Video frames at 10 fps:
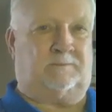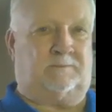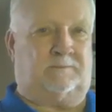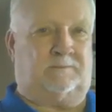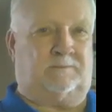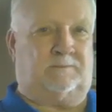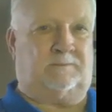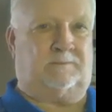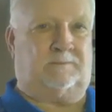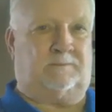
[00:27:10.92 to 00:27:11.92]

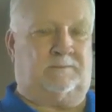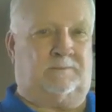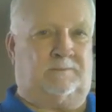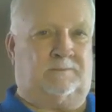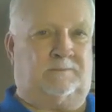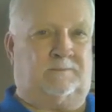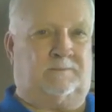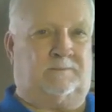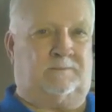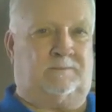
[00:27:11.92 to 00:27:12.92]

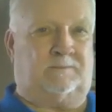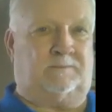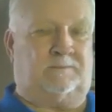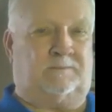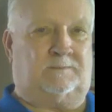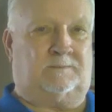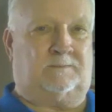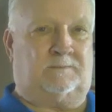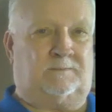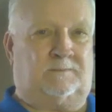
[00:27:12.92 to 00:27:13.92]

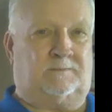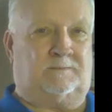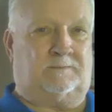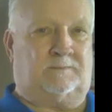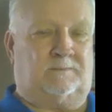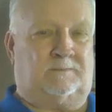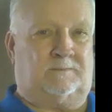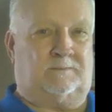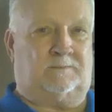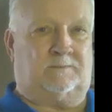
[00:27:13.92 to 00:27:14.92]

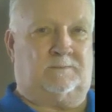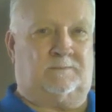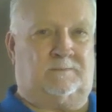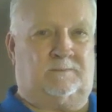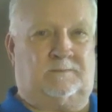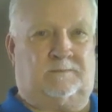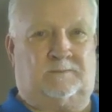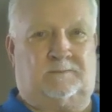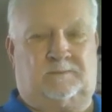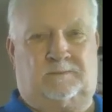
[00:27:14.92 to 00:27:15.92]

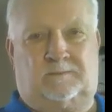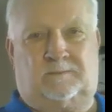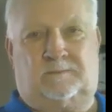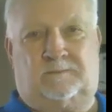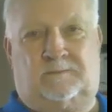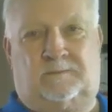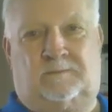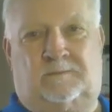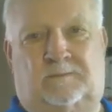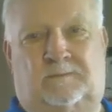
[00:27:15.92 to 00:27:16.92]
No words are spoken by the person on screen.